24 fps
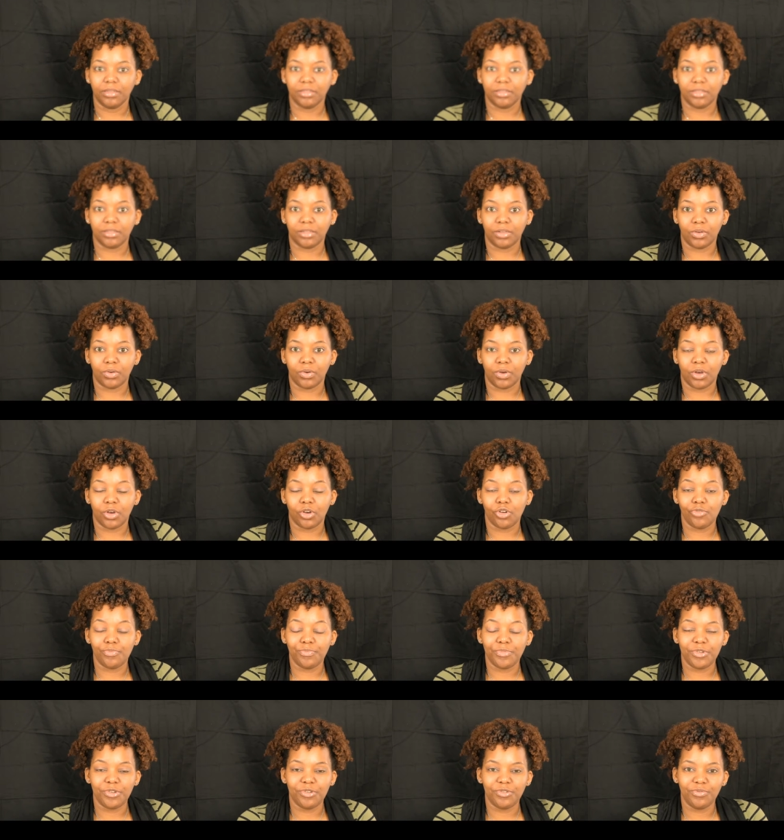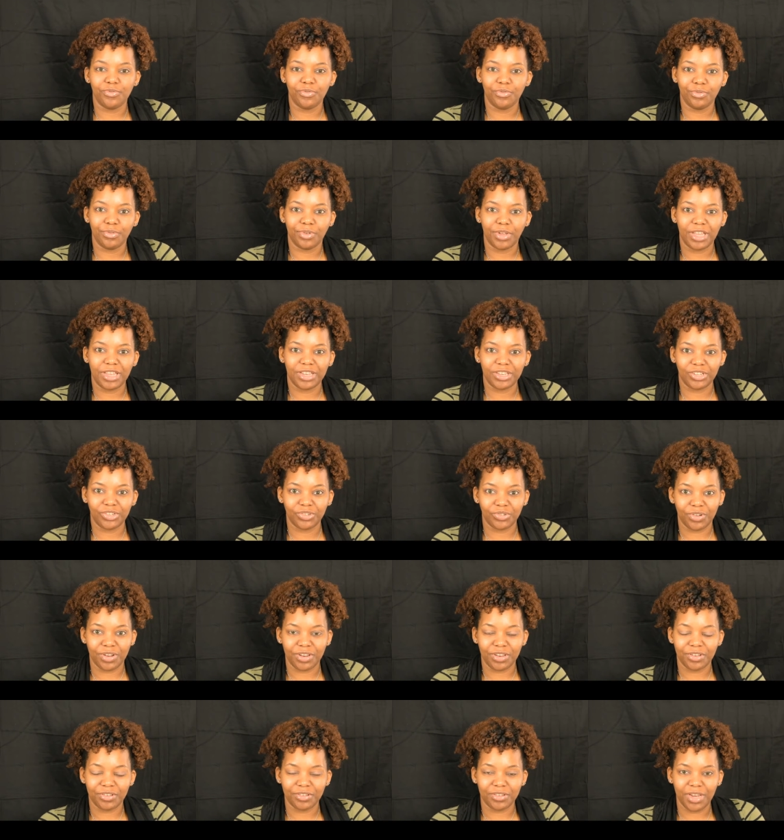So I hope you
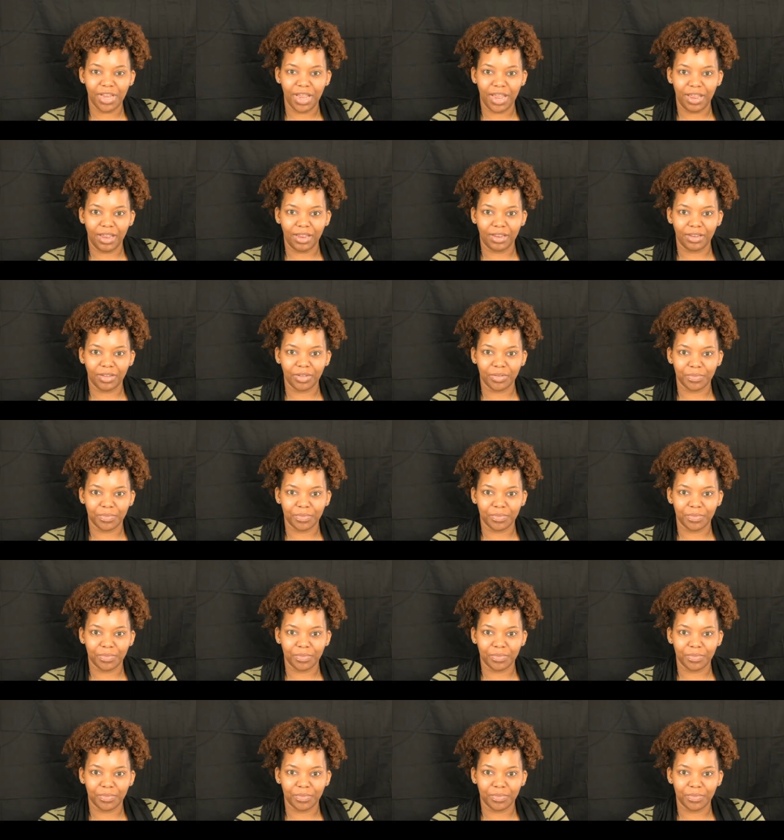enjoy your day.